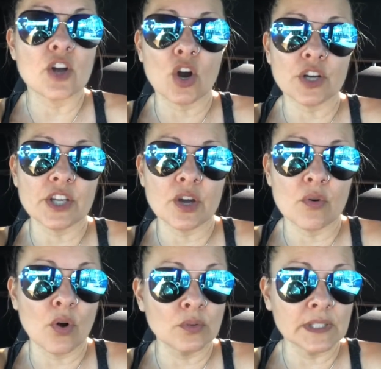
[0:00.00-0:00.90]

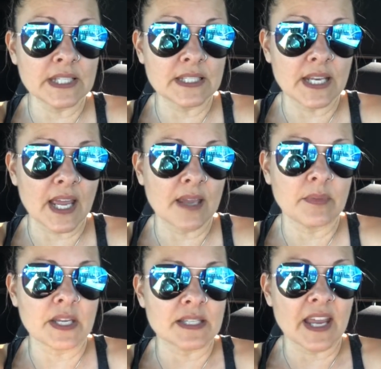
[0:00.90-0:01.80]
Cardio only today
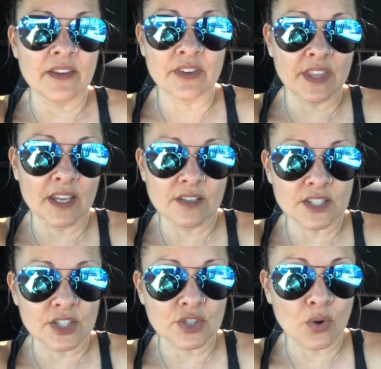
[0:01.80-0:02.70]
because everything
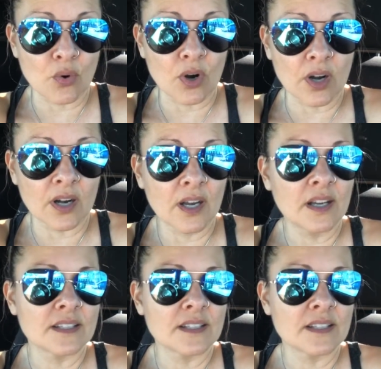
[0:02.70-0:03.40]
else is sore.